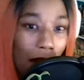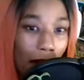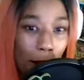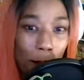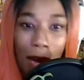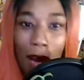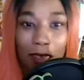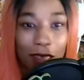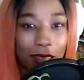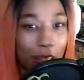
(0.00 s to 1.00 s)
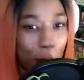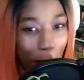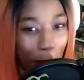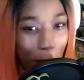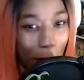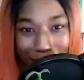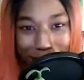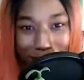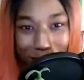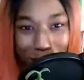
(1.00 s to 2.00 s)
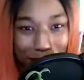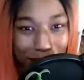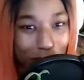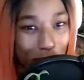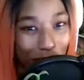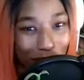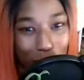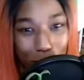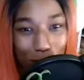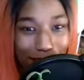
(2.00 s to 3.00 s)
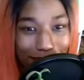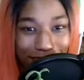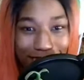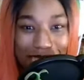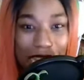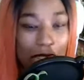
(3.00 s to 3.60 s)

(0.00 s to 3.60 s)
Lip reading: up. I listen to Black Guy TV, Drunken Peasants.